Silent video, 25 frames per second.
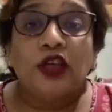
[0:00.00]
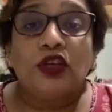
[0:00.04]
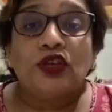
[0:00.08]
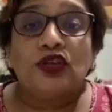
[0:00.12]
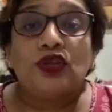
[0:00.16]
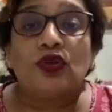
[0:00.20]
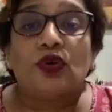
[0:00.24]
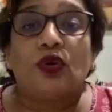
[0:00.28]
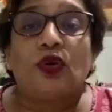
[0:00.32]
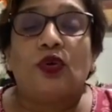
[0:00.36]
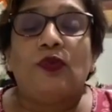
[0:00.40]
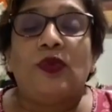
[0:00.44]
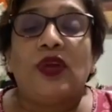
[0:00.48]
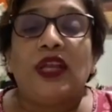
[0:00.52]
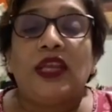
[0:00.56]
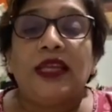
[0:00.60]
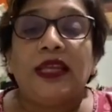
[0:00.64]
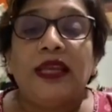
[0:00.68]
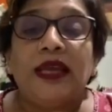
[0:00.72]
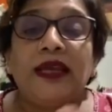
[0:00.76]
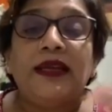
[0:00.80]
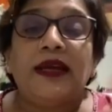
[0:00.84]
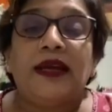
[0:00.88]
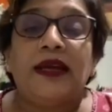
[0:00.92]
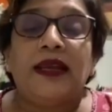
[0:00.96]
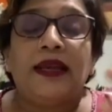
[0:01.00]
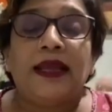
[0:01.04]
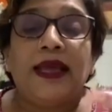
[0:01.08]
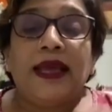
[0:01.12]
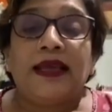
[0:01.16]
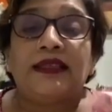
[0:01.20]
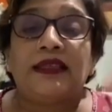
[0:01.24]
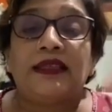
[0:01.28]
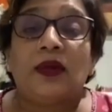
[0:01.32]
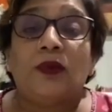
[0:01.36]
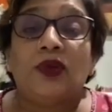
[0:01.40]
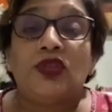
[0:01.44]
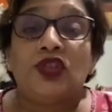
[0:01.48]
So we need a
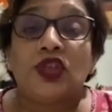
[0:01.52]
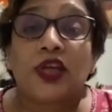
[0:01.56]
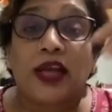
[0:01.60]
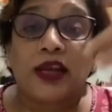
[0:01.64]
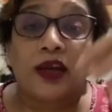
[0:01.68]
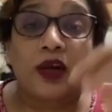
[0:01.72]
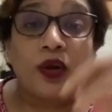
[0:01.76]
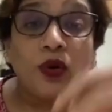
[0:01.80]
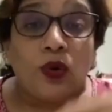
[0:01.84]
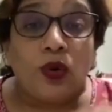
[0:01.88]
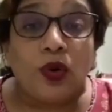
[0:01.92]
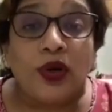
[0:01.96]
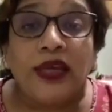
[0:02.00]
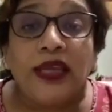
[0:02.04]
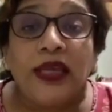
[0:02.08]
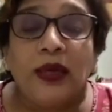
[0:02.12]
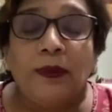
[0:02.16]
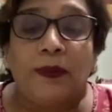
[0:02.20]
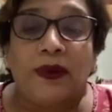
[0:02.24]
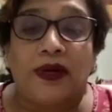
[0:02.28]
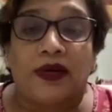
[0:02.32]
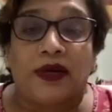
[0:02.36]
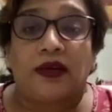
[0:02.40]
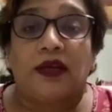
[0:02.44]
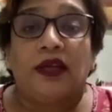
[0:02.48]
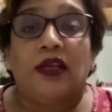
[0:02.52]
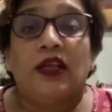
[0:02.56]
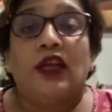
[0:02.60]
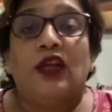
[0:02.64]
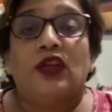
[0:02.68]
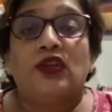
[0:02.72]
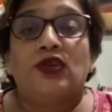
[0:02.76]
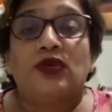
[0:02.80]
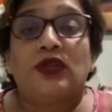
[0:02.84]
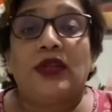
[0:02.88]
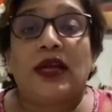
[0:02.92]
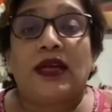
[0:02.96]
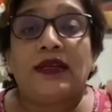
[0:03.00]
laser which can go deeper.
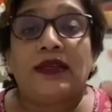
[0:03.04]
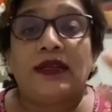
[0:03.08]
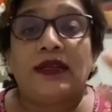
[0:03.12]
So that